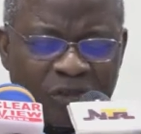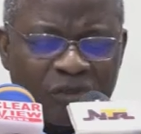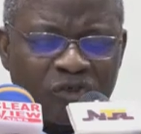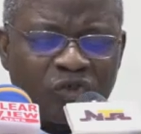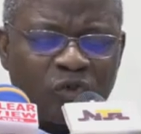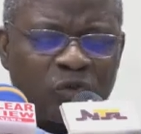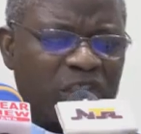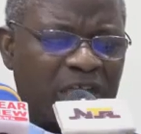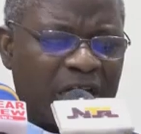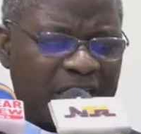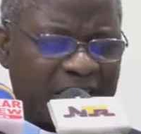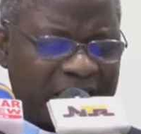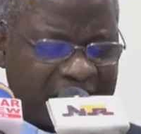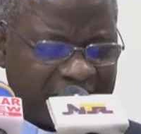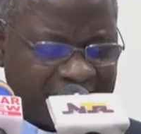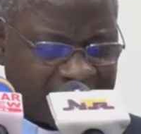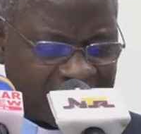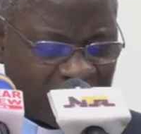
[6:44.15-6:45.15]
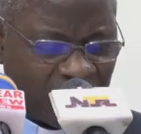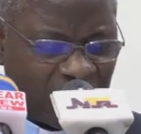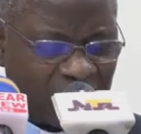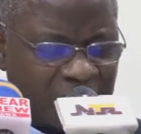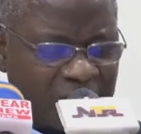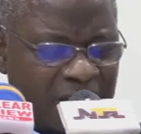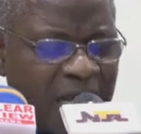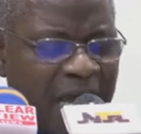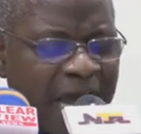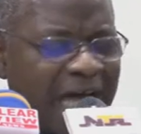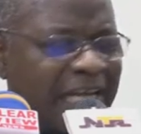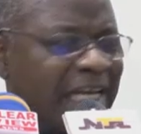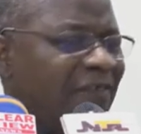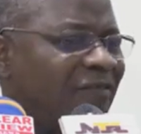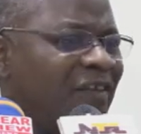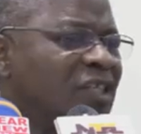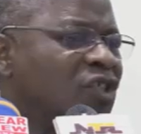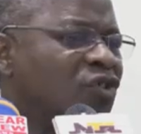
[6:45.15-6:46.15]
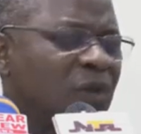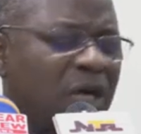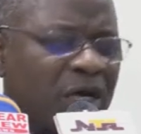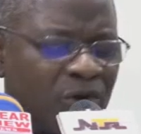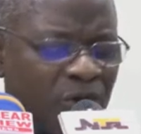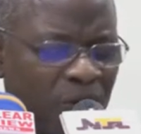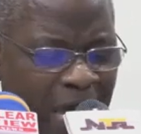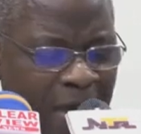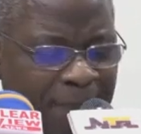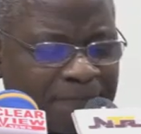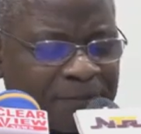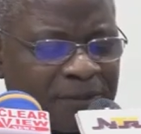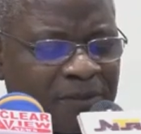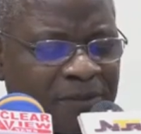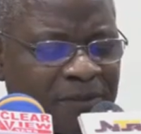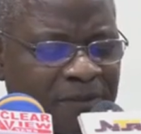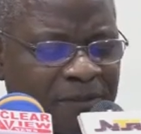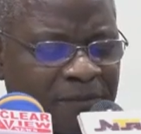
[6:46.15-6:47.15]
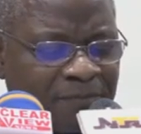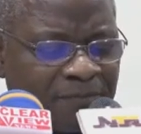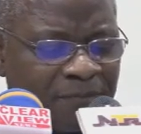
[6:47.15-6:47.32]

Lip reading: social discourse, and eventual collapse.